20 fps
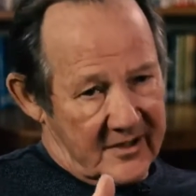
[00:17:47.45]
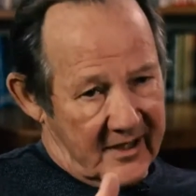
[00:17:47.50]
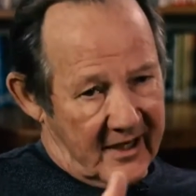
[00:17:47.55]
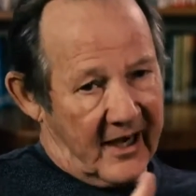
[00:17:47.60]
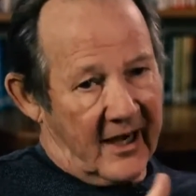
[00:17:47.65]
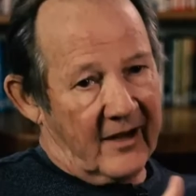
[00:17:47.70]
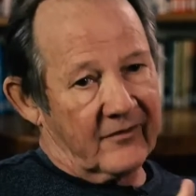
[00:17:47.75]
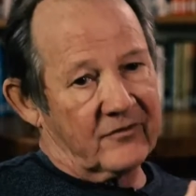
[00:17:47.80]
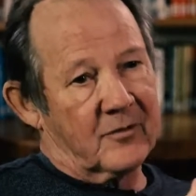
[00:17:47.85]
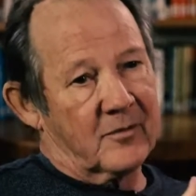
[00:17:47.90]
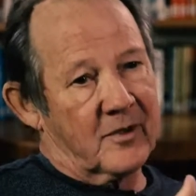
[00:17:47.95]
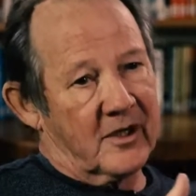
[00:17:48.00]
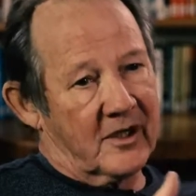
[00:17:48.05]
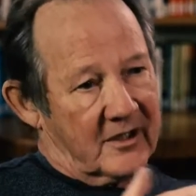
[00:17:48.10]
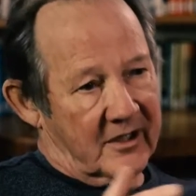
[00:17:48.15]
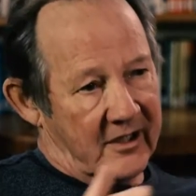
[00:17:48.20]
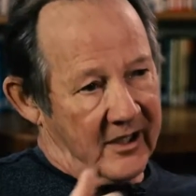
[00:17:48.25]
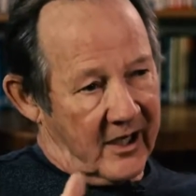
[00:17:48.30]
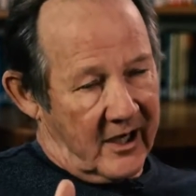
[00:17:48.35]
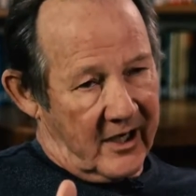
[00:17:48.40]
They have to be
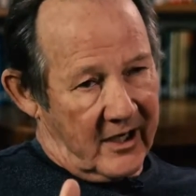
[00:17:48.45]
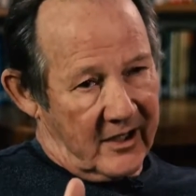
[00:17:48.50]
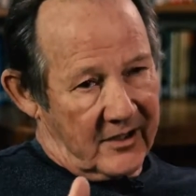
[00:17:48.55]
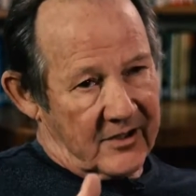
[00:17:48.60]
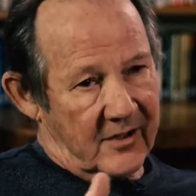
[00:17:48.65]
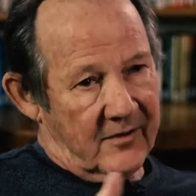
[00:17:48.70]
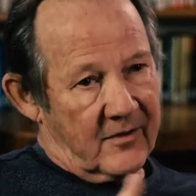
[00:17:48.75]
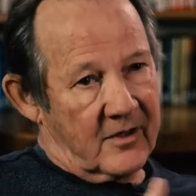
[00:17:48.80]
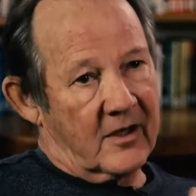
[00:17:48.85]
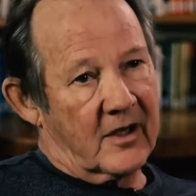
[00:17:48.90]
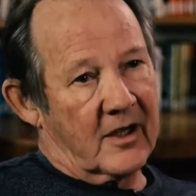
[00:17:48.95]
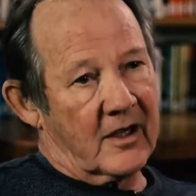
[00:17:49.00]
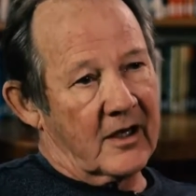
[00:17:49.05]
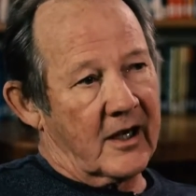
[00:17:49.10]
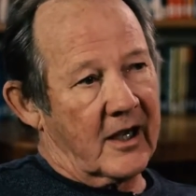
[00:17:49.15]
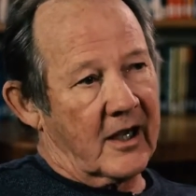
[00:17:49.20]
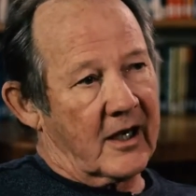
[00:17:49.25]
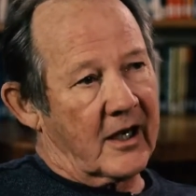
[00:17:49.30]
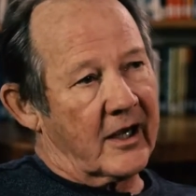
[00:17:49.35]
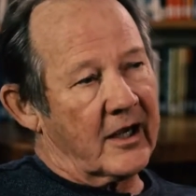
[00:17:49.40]
engaged, and
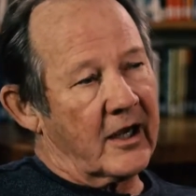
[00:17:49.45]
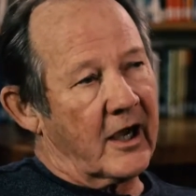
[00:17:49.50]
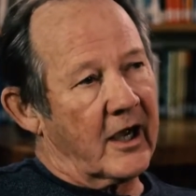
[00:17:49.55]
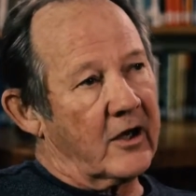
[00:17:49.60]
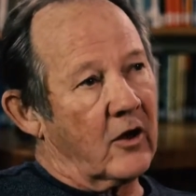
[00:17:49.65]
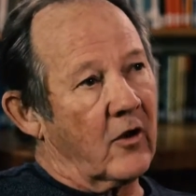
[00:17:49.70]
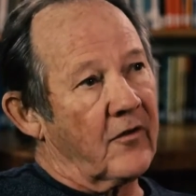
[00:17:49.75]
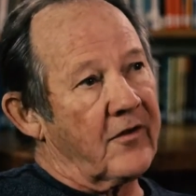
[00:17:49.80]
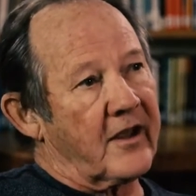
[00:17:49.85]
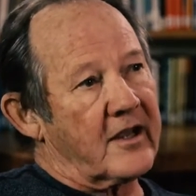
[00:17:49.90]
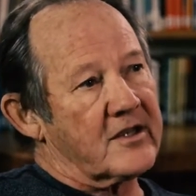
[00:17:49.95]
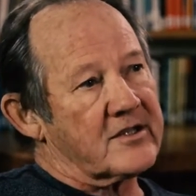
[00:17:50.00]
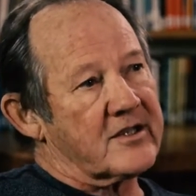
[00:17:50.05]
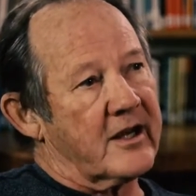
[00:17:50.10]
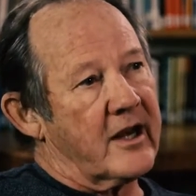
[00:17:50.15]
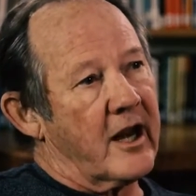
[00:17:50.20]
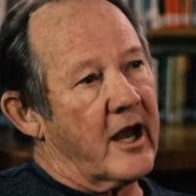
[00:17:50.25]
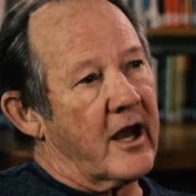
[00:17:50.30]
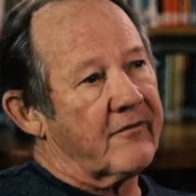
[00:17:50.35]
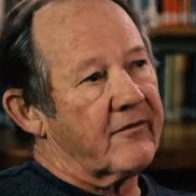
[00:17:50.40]
I don't think it's
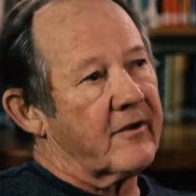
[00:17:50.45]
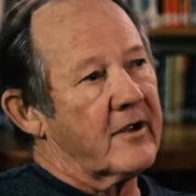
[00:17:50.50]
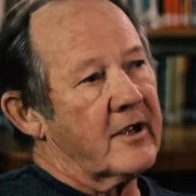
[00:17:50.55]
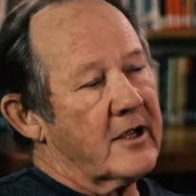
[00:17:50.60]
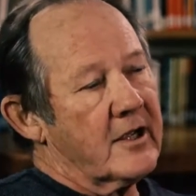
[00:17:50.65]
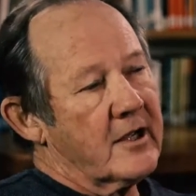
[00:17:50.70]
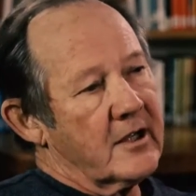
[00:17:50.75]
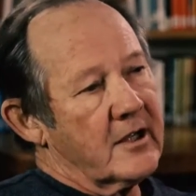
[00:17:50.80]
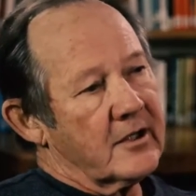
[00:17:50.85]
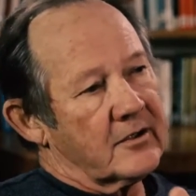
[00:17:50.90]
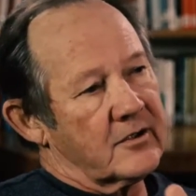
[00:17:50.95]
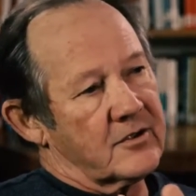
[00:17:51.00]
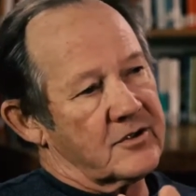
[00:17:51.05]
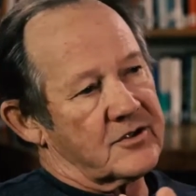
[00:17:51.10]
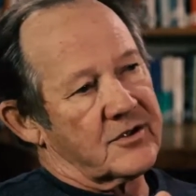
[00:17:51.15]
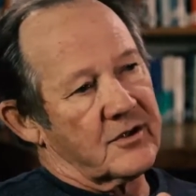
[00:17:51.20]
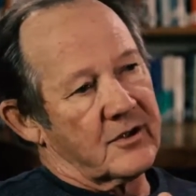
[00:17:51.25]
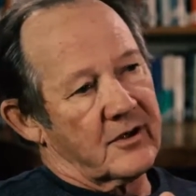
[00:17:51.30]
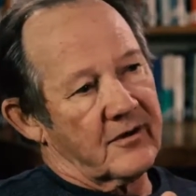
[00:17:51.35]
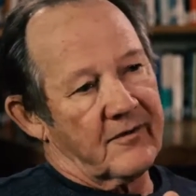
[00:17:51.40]
enough to
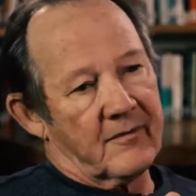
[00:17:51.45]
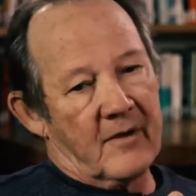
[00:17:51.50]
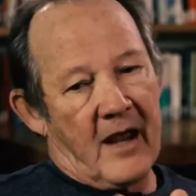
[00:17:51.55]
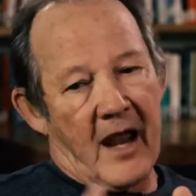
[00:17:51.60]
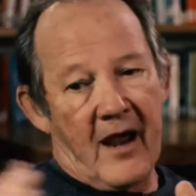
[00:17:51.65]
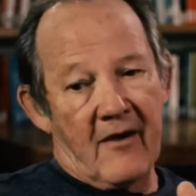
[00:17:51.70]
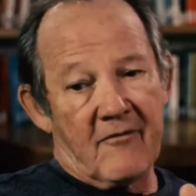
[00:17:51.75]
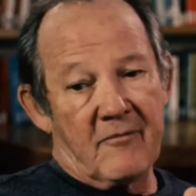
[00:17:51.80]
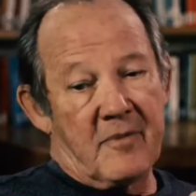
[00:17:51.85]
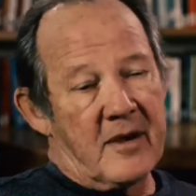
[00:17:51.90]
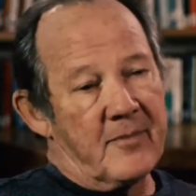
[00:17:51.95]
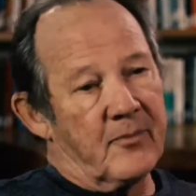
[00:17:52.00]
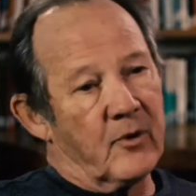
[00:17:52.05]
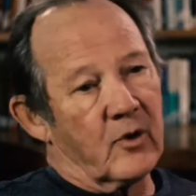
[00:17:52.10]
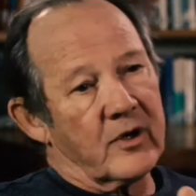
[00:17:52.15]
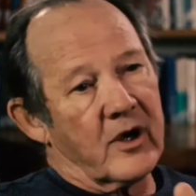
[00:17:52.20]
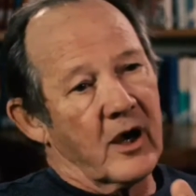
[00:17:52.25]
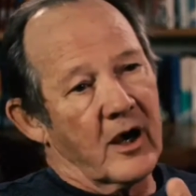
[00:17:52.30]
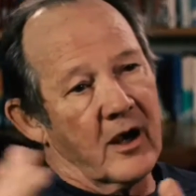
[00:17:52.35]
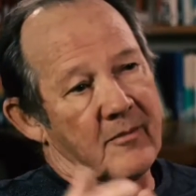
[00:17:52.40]
sort of have people
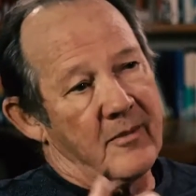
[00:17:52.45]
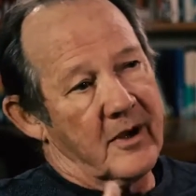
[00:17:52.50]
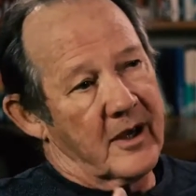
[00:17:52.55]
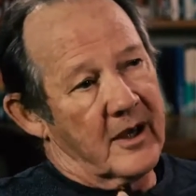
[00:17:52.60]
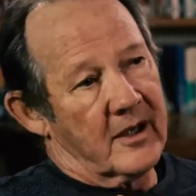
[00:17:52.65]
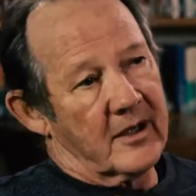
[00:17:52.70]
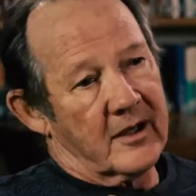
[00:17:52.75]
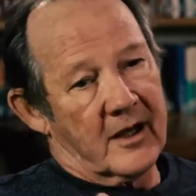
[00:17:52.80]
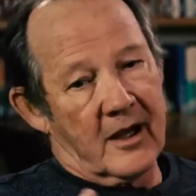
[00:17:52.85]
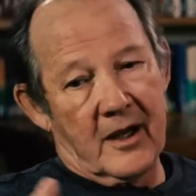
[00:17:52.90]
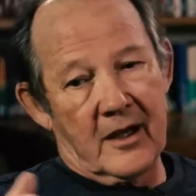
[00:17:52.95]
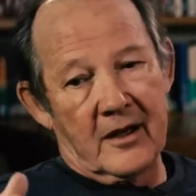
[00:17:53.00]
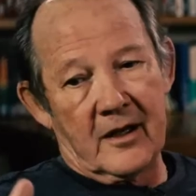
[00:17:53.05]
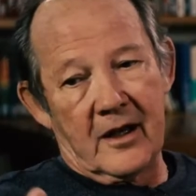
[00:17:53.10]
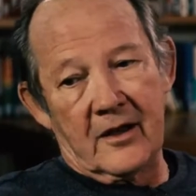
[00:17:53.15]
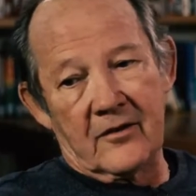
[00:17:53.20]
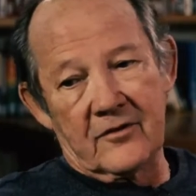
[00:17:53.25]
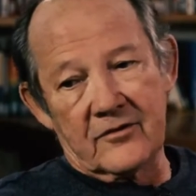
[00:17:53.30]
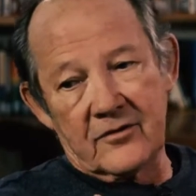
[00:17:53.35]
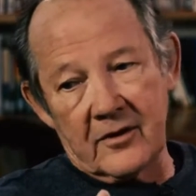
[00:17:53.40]
come in
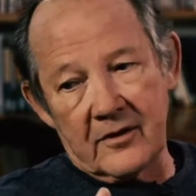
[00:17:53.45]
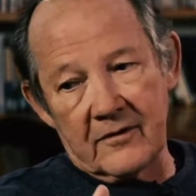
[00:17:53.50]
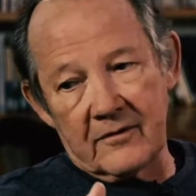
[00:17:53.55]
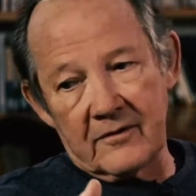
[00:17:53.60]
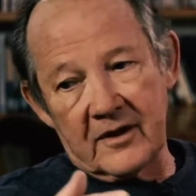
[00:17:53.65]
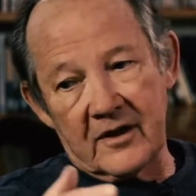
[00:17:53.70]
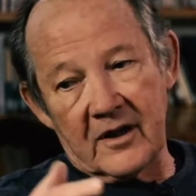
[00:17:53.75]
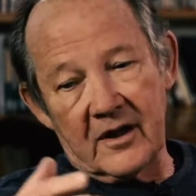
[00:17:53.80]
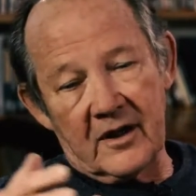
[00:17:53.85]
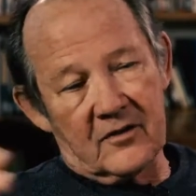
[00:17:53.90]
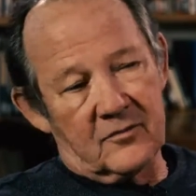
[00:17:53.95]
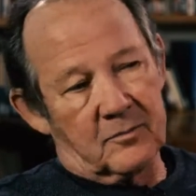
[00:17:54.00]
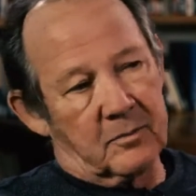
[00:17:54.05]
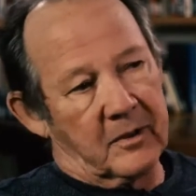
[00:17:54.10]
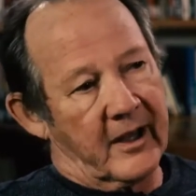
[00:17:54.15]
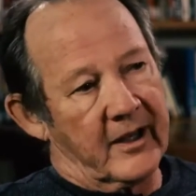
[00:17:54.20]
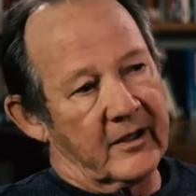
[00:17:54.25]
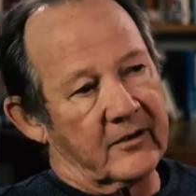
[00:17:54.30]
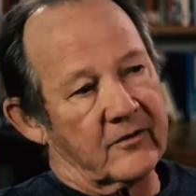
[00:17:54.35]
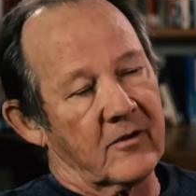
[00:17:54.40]
and sort of
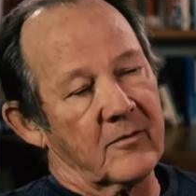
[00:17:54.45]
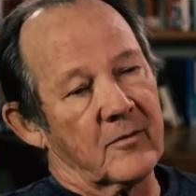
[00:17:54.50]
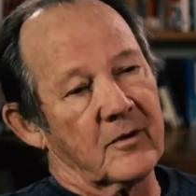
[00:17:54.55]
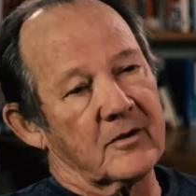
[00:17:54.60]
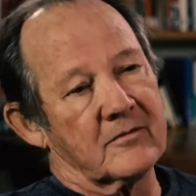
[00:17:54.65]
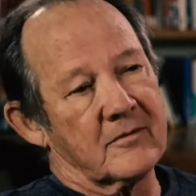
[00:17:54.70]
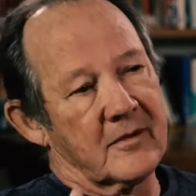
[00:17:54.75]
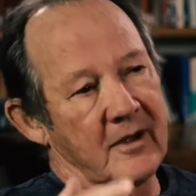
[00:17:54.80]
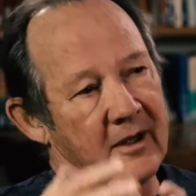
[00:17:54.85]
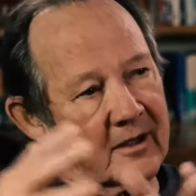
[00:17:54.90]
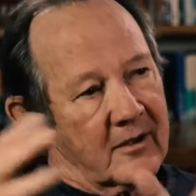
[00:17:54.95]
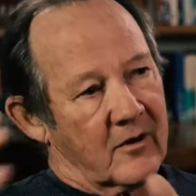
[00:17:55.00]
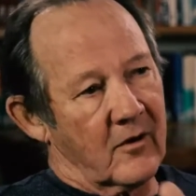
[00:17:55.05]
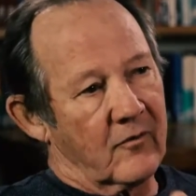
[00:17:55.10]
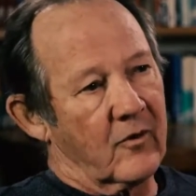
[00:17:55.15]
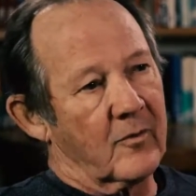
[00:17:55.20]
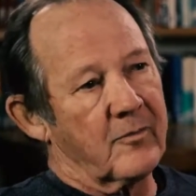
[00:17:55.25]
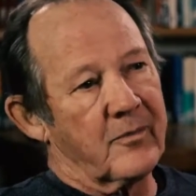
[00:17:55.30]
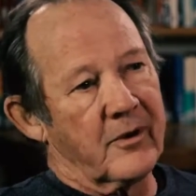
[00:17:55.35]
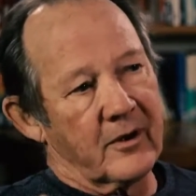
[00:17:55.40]
explain to them and
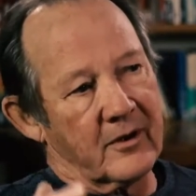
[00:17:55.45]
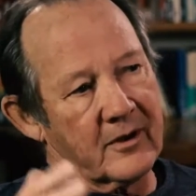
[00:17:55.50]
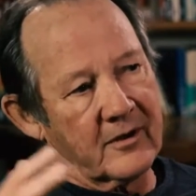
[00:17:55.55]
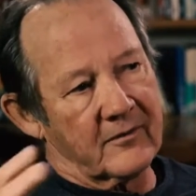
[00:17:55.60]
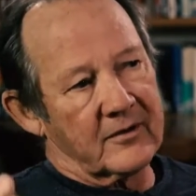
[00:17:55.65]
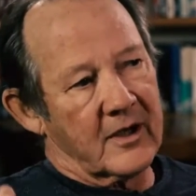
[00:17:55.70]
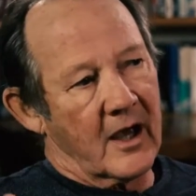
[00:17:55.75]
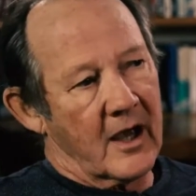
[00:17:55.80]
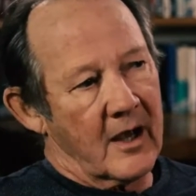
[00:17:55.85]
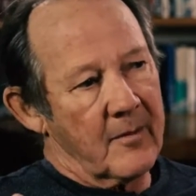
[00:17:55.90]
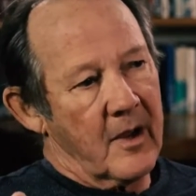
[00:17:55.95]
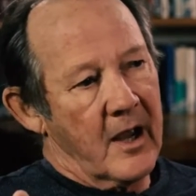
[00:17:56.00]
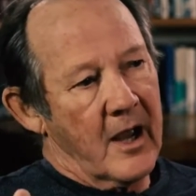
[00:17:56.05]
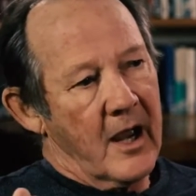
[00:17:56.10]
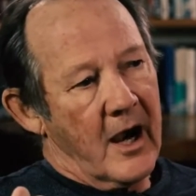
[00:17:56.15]
over a period of time.